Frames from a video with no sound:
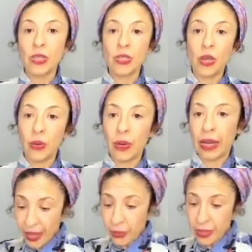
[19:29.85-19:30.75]
So
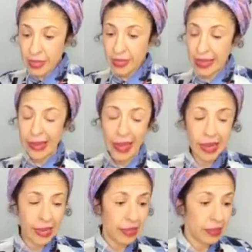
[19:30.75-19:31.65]
I would
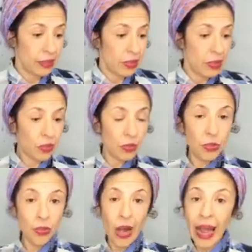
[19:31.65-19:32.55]
say, you know,
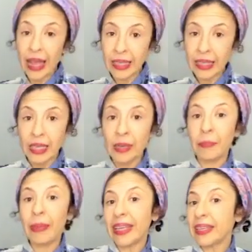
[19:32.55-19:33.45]
try
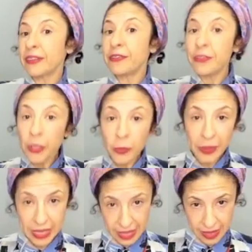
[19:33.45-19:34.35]
making a few
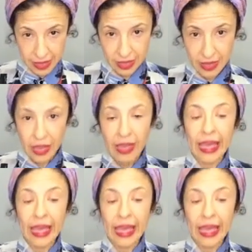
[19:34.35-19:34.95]
pieces,